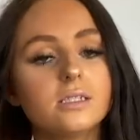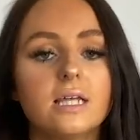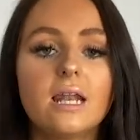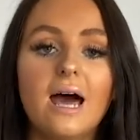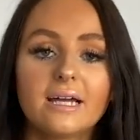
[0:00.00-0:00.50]

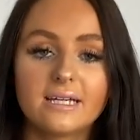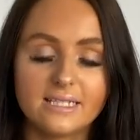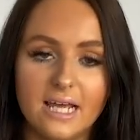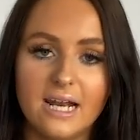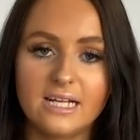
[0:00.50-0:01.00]
then, like I
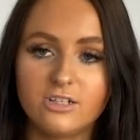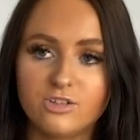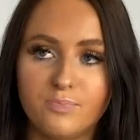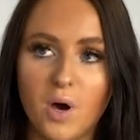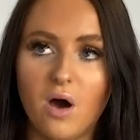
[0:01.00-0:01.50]
said, I just
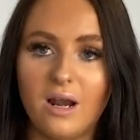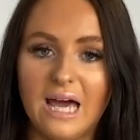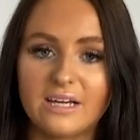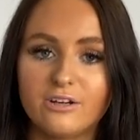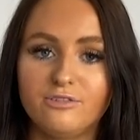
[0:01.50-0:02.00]
bought
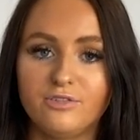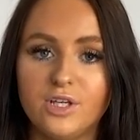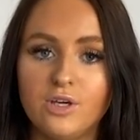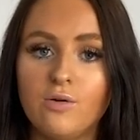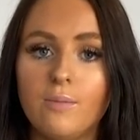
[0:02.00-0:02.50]
like a
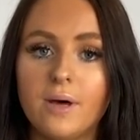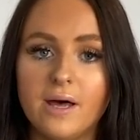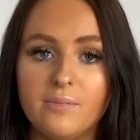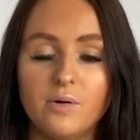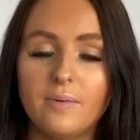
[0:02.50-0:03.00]
few
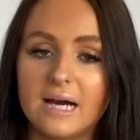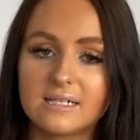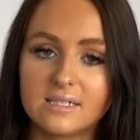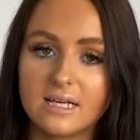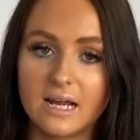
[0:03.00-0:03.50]
purple bags,
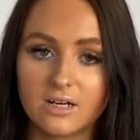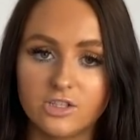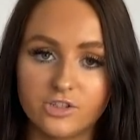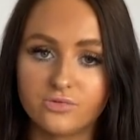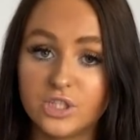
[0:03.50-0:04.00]
so then I could
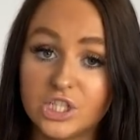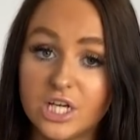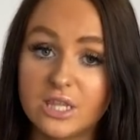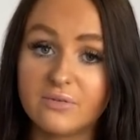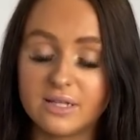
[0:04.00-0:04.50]
just
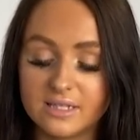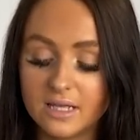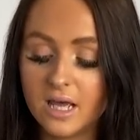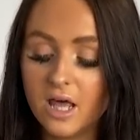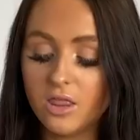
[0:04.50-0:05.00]
return the
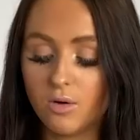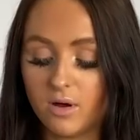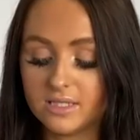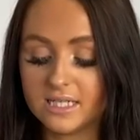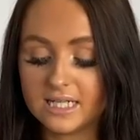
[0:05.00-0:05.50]

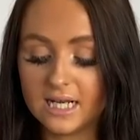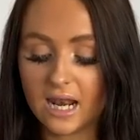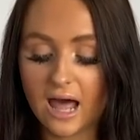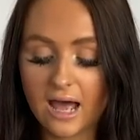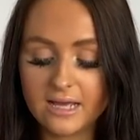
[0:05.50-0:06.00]
ones I didn't
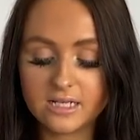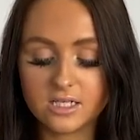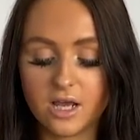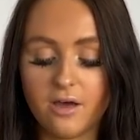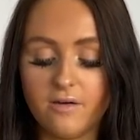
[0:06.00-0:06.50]
like.
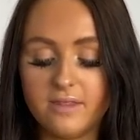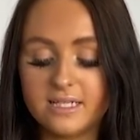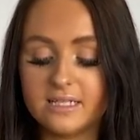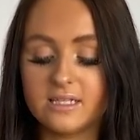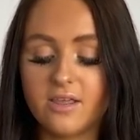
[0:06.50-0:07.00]
So this
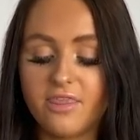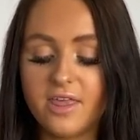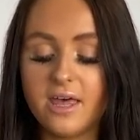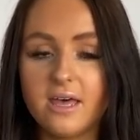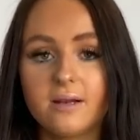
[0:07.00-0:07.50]
is the
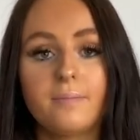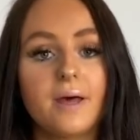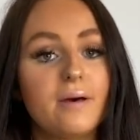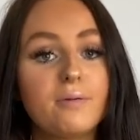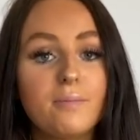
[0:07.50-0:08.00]
third
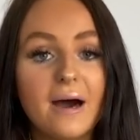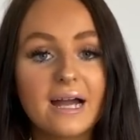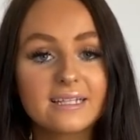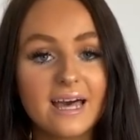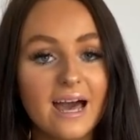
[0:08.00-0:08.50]
purple
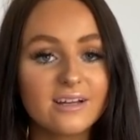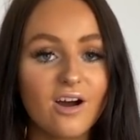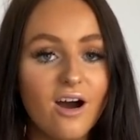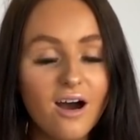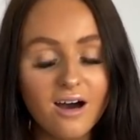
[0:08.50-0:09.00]
bag that I
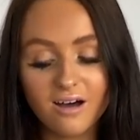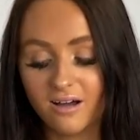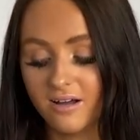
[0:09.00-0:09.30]
got.